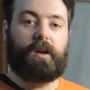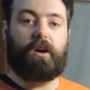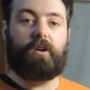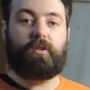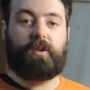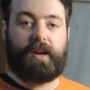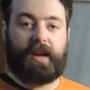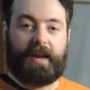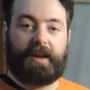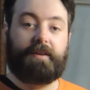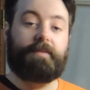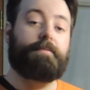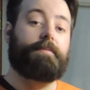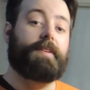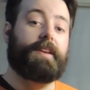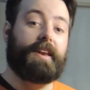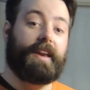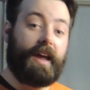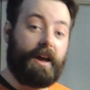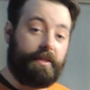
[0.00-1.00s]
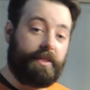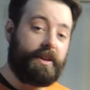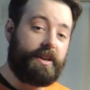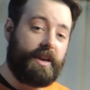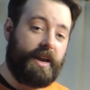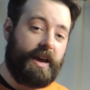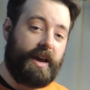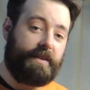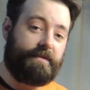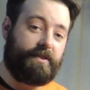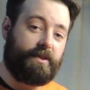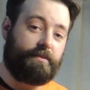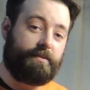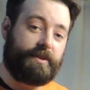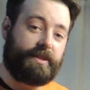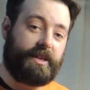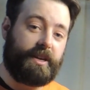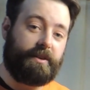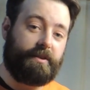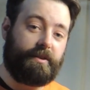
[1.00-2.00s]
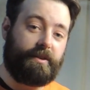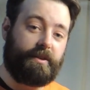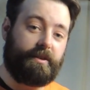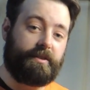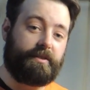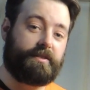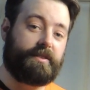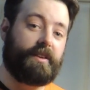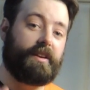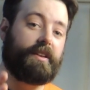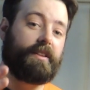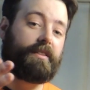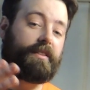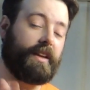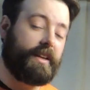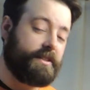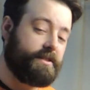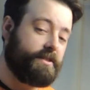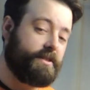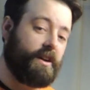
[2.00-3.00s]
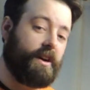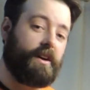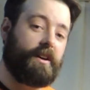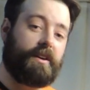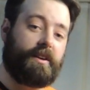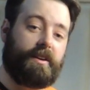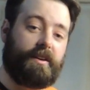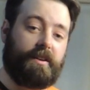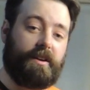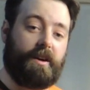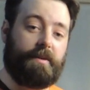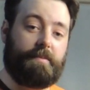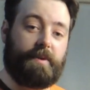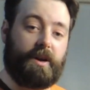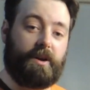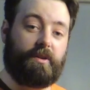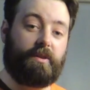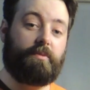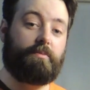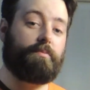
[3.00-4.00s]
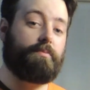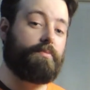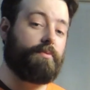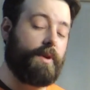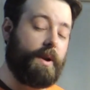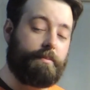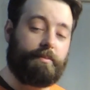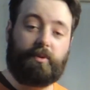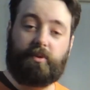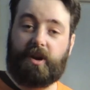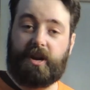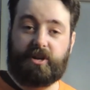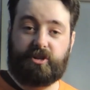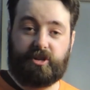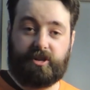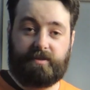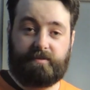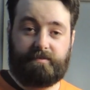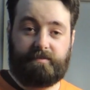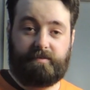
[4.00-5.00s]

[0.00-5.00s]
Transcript: Okay, now that you have your materials, let's talk about preparation.